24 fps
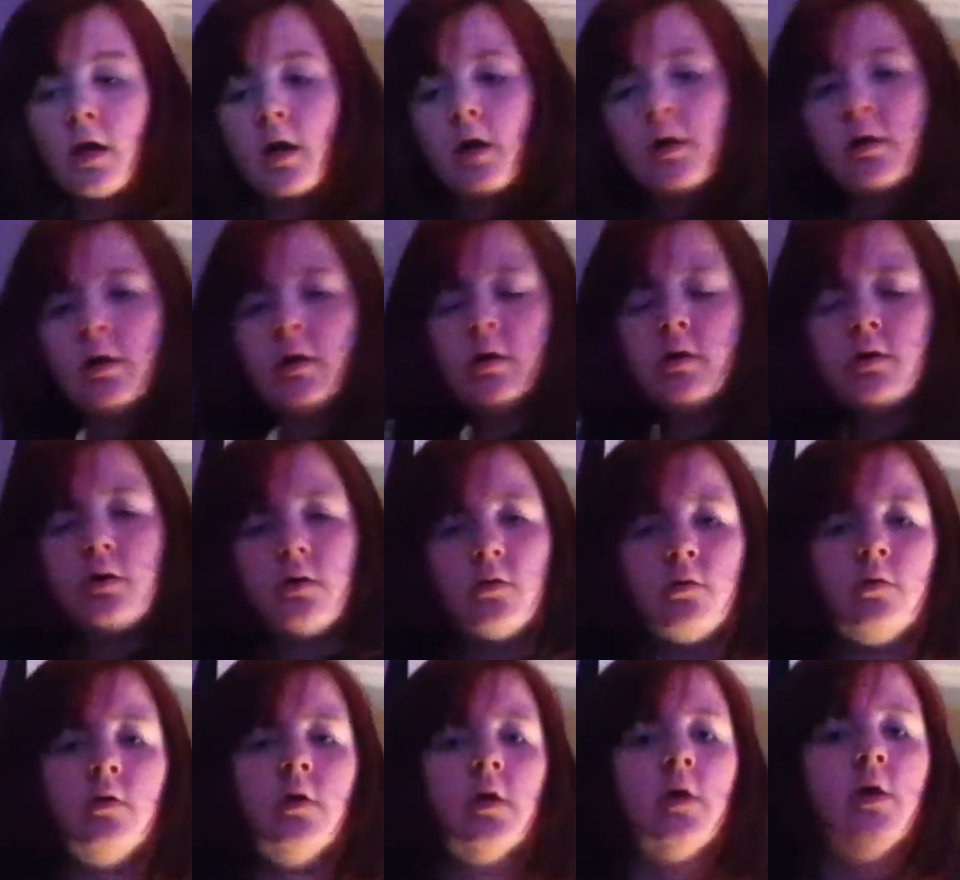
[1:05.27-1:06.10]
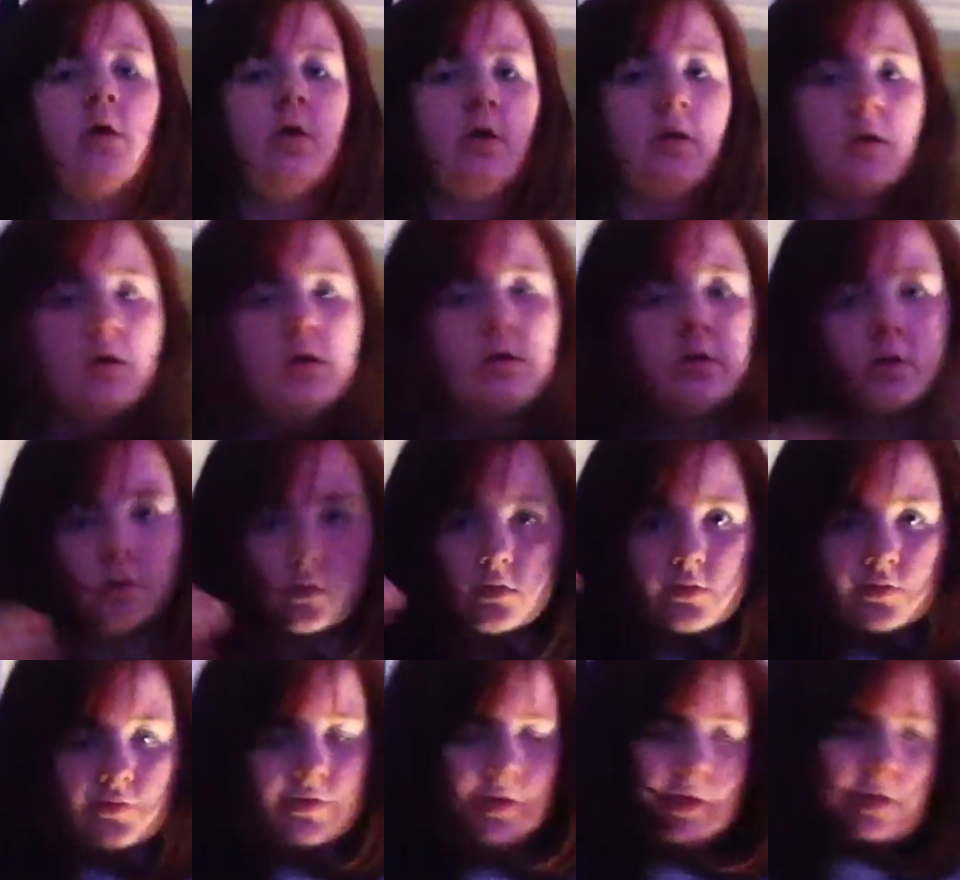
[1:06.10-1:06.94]
gonna do?
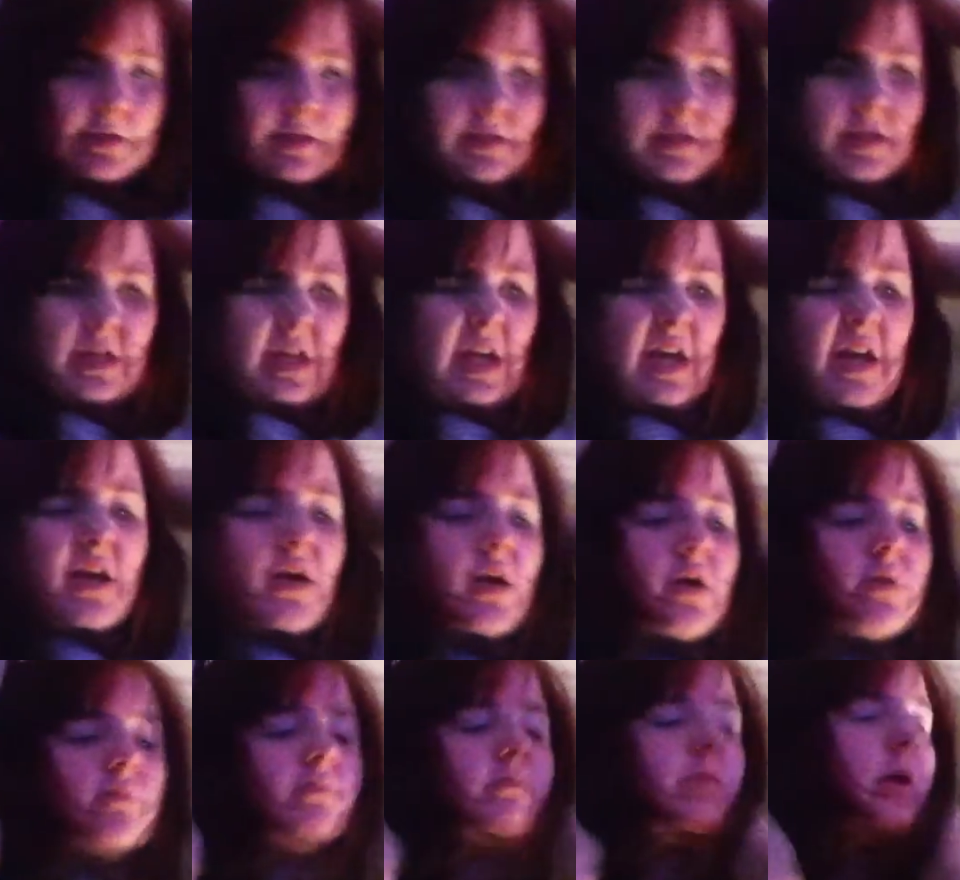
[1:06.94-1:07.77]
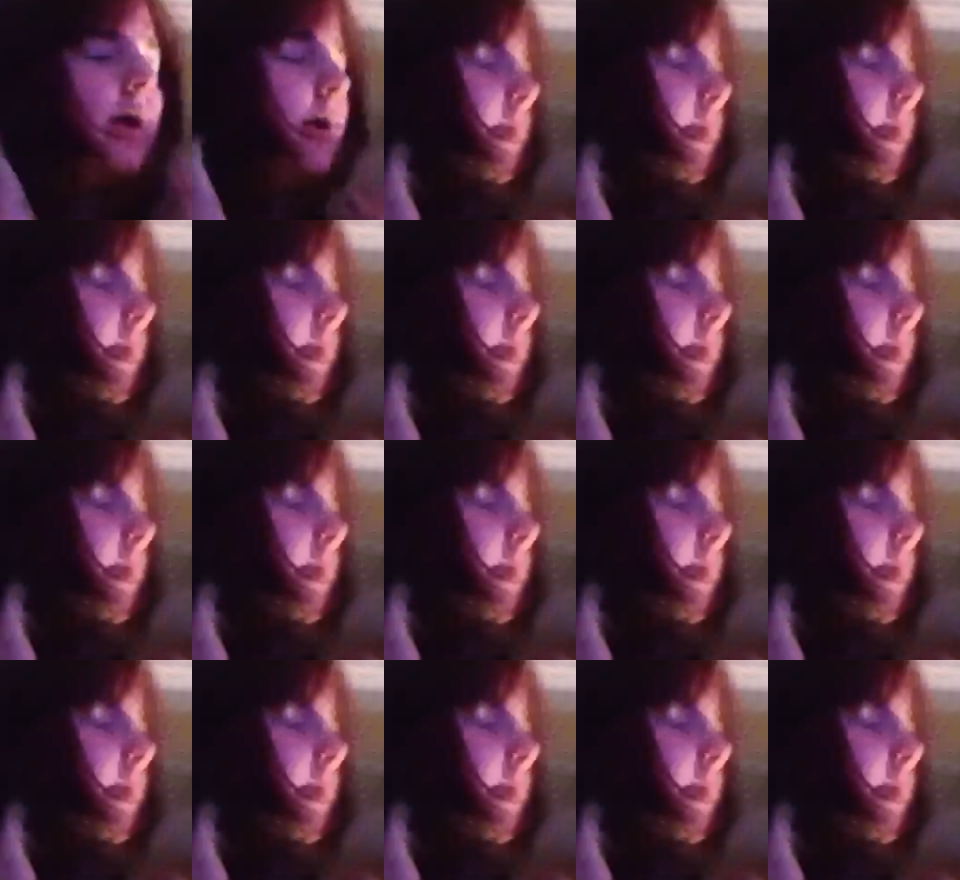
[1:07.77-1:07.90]
Getting stressed, going